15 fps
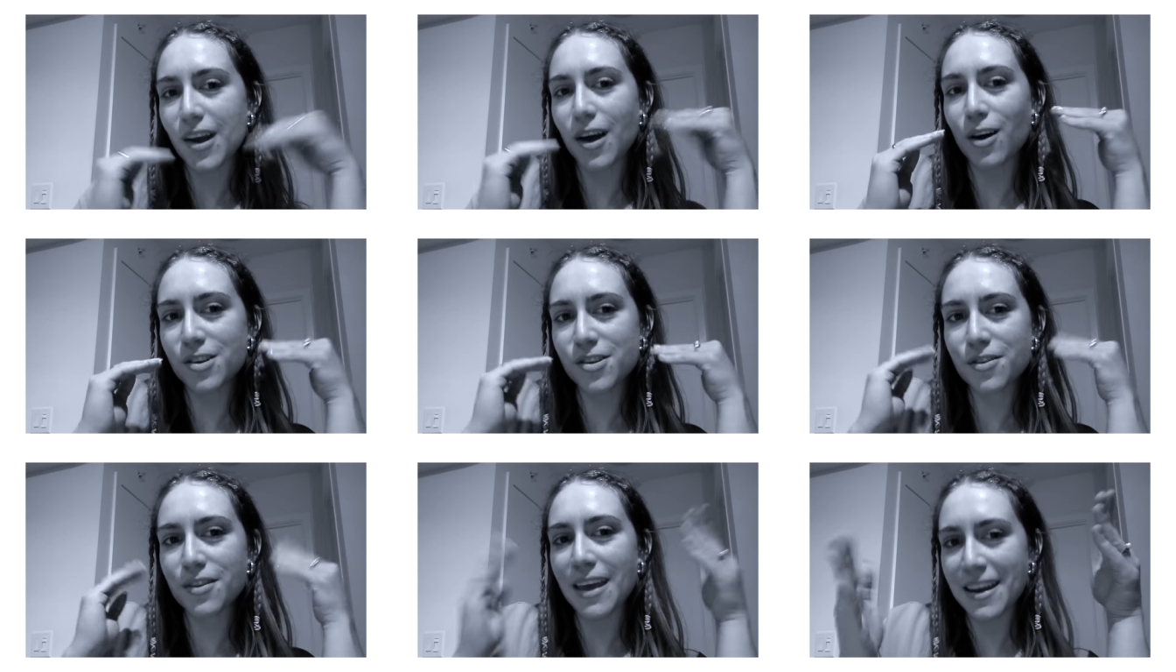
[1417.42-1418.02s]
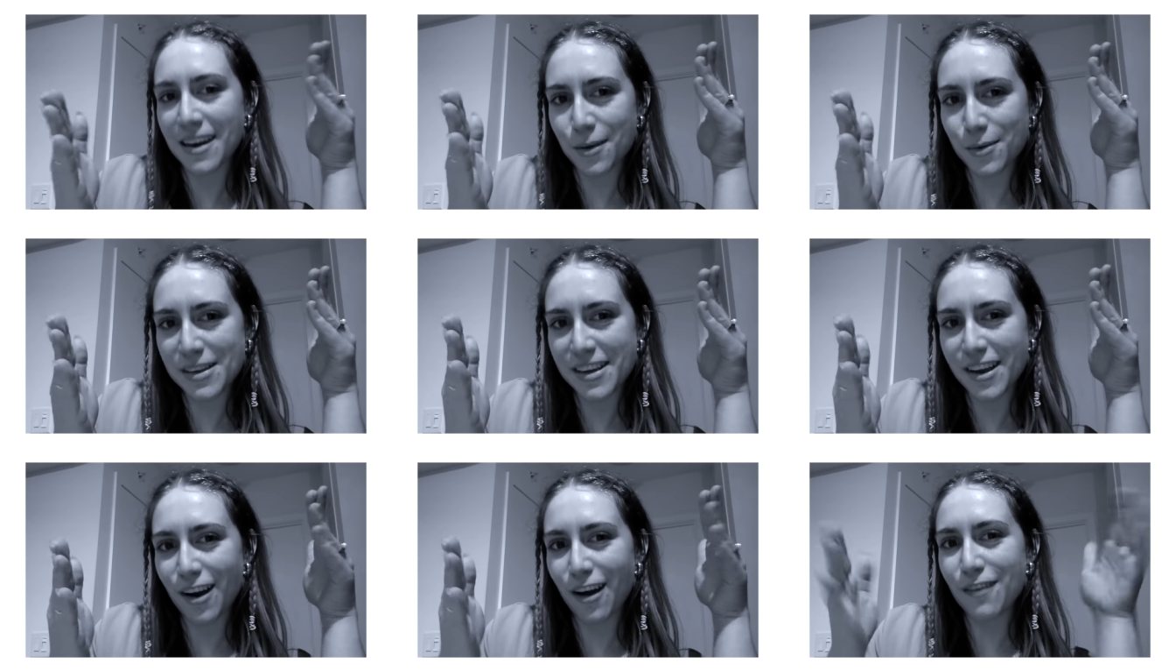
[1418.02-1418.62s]
Also, the ending was
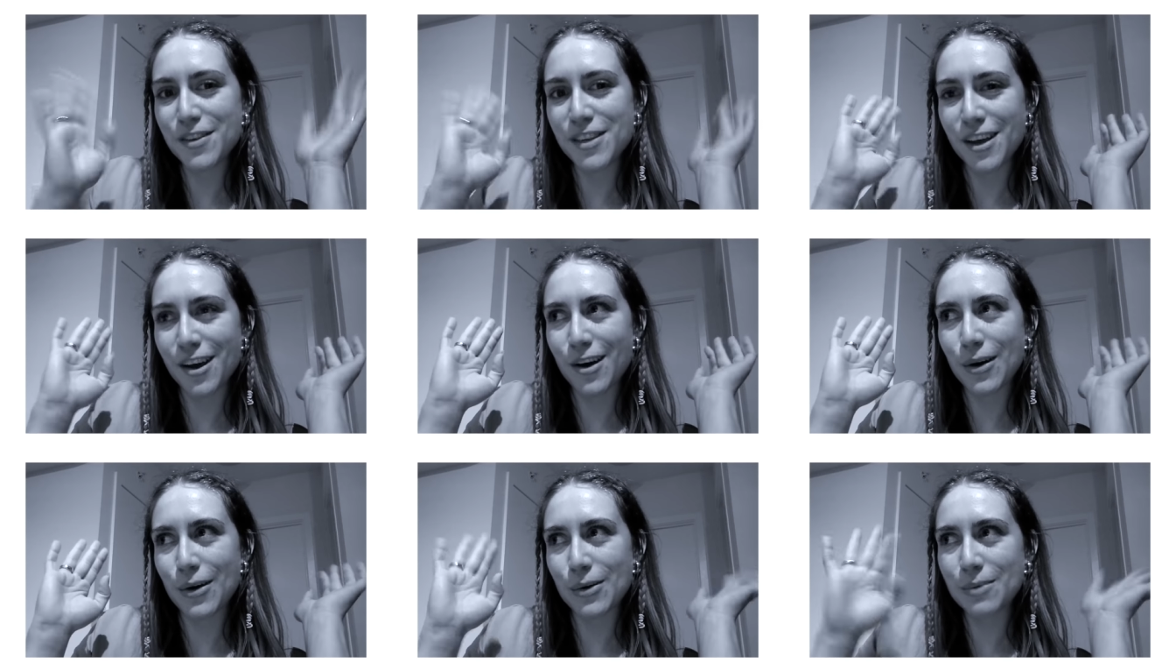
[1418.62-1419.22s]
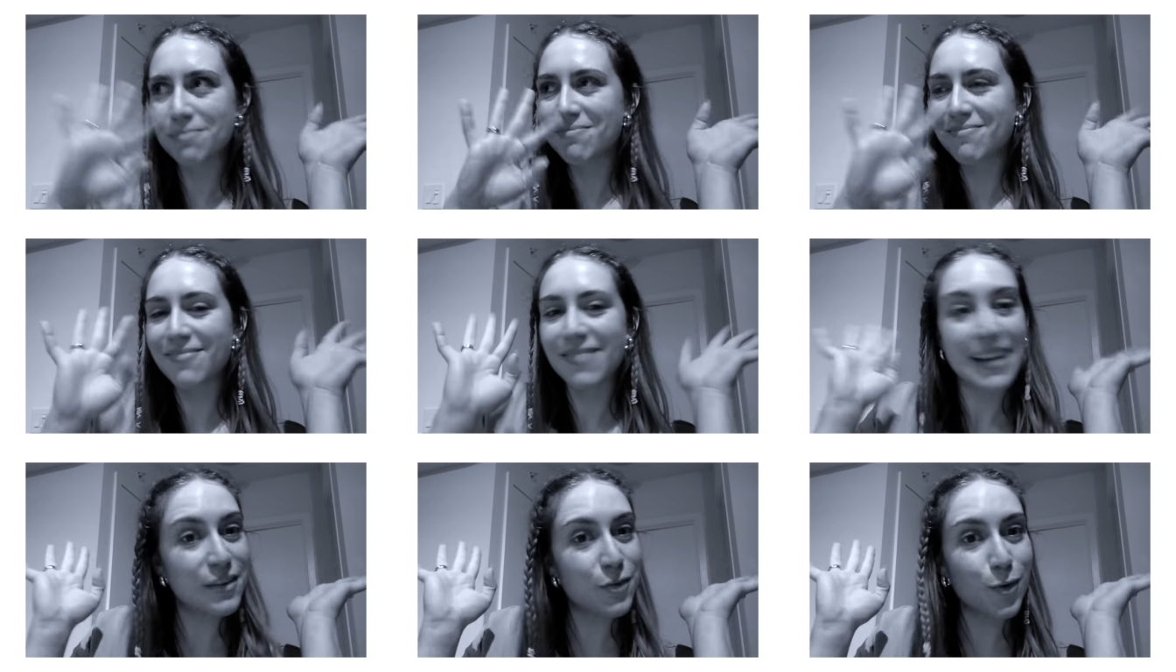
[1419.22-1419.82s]
cut off, so
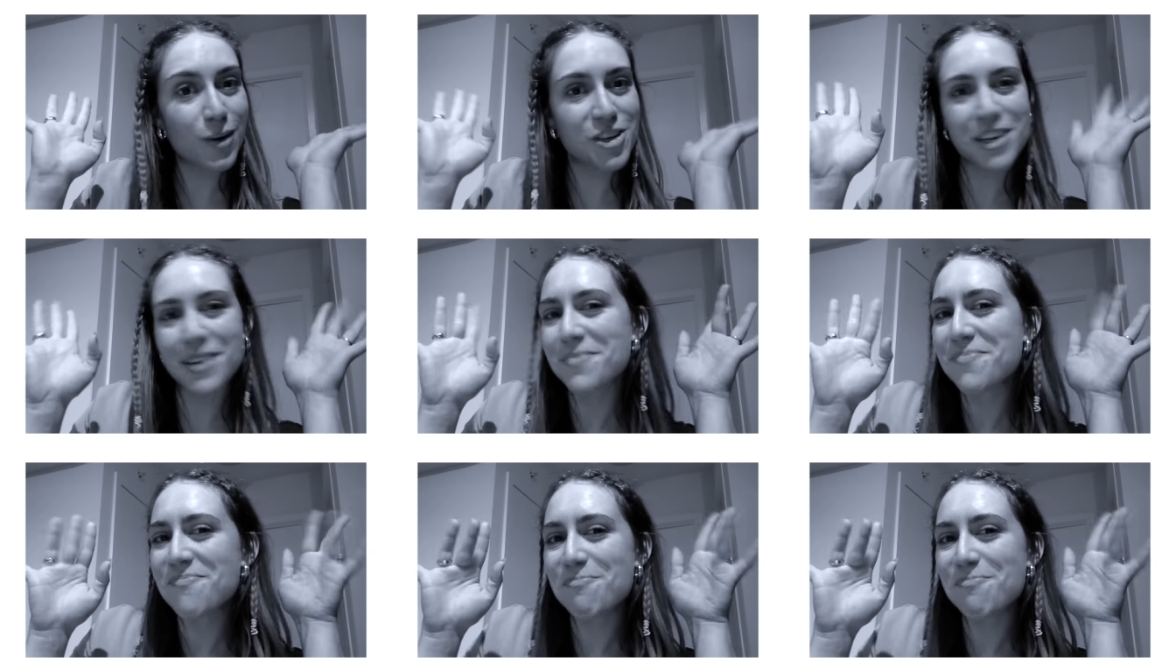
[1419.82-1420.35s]
thanks for watching.